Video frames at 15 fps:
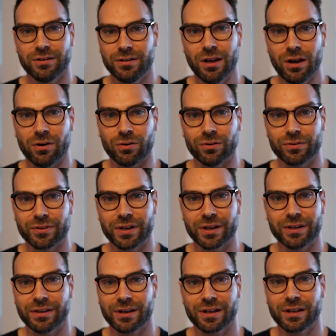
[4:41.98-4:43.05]
No, there,
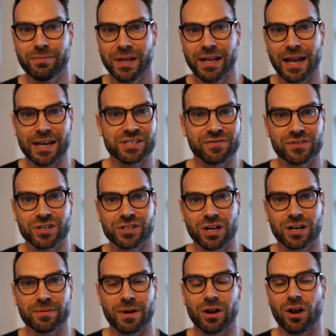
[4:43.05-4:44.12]
there can be, as I've just
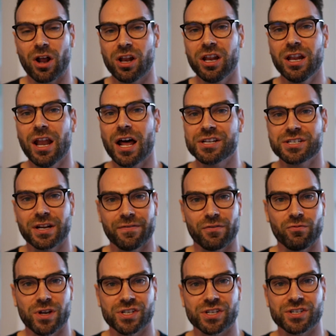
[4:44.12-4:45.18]
talked about, lots of
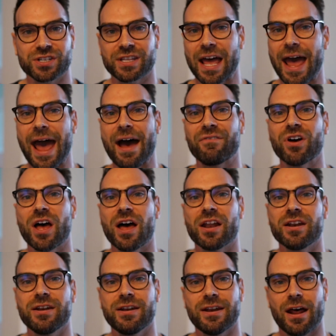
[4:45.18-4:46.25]
different reasons that have
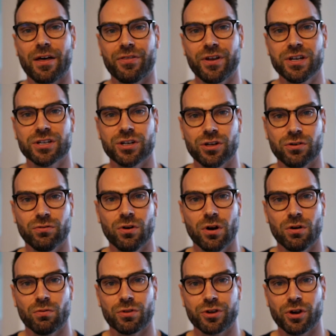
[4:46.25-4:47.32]
nothing to do
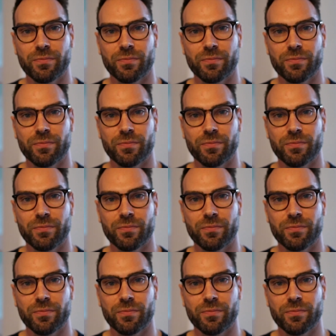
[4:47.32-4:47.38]
with